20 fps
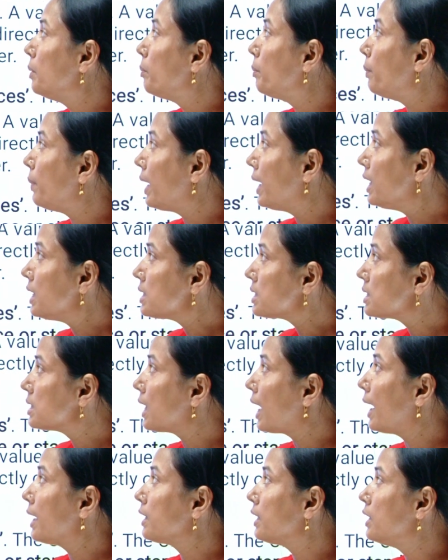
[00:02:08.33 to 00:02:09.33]
makes
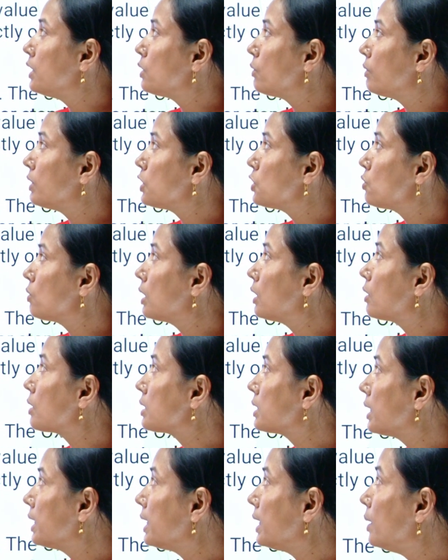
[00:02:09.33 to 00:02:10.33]
that individual or
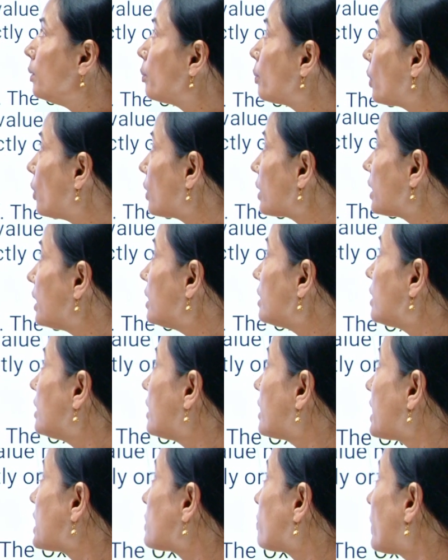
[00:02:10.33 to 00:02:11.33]
thing important,
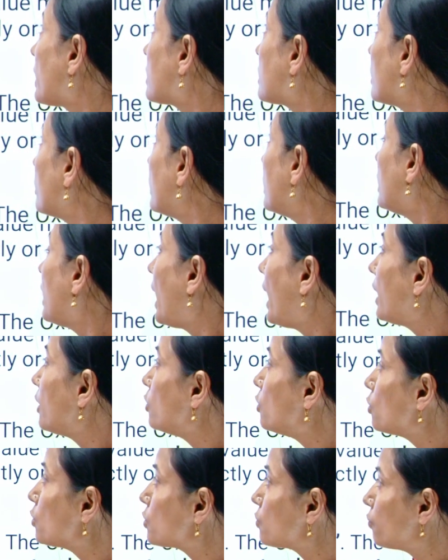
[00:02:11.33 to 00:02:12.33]
respectable and
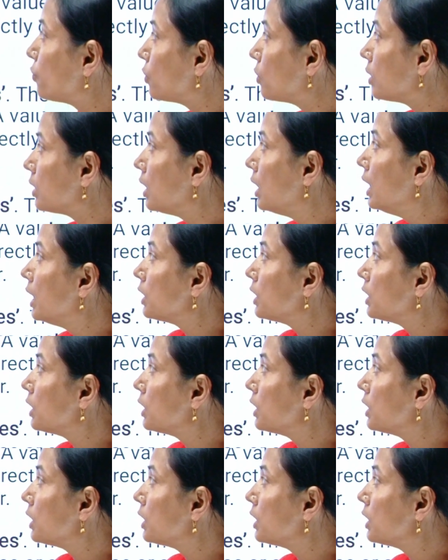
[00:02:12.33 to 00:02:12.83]
useful.